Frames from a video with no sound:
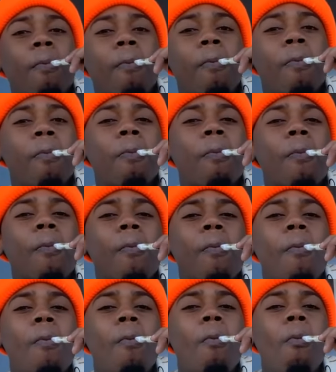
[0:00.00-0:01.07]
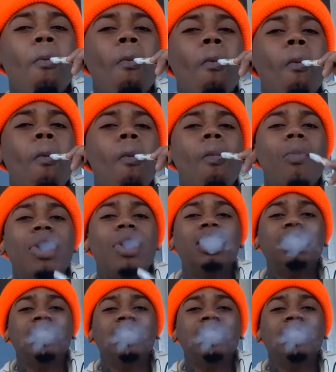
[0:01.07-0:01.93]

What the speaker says: [no speech]